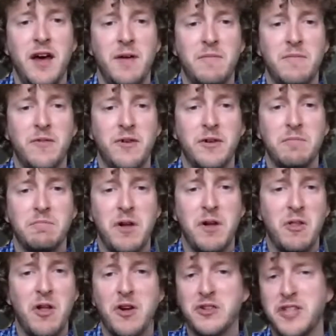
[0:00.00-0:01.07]
for a
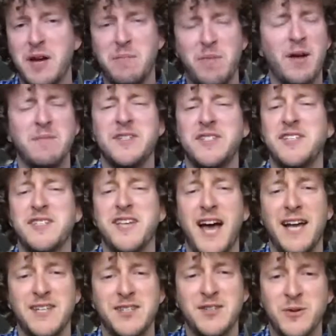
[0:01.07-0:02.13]
long time, probably since
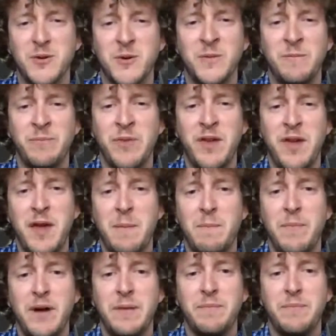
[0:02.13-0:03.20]
high school.
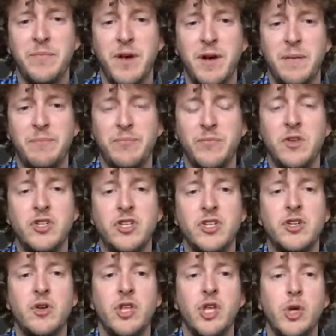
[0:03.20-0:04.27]
But just
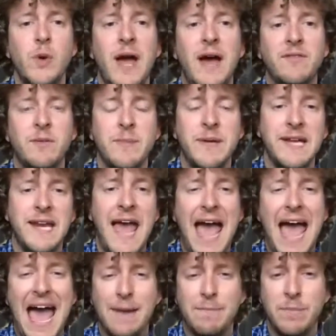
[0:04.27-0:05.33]
know that you have to be an
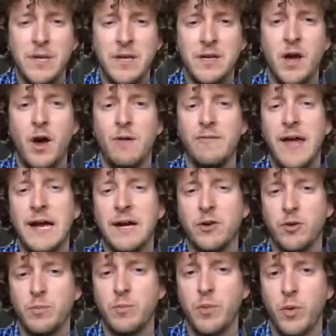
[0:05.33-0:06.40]
admin of that
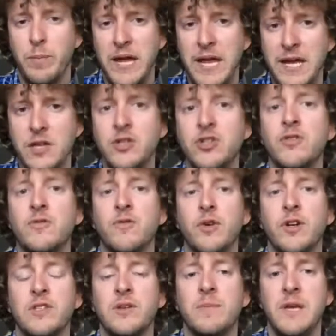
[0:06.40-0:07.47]
group or page for
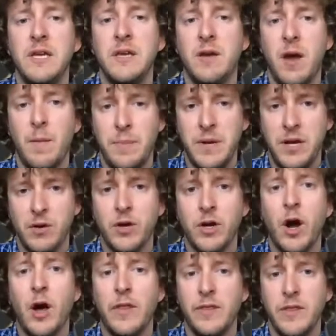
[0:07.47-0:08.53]
it to be appearing
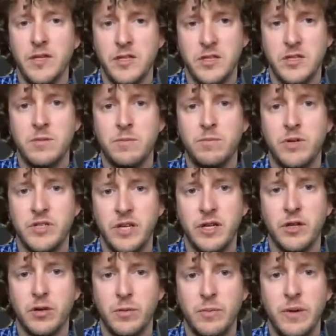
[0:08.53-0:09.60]
on this
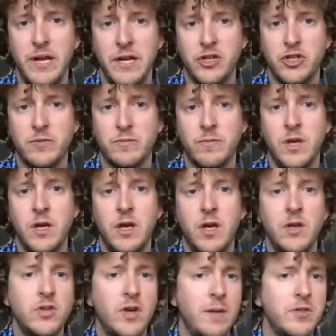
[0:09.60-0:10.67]
particular page.
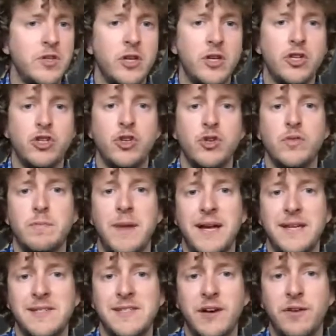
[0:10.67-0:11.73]
So I'm just going to choose
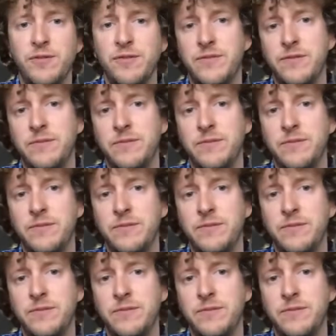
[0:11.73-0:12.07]
myself.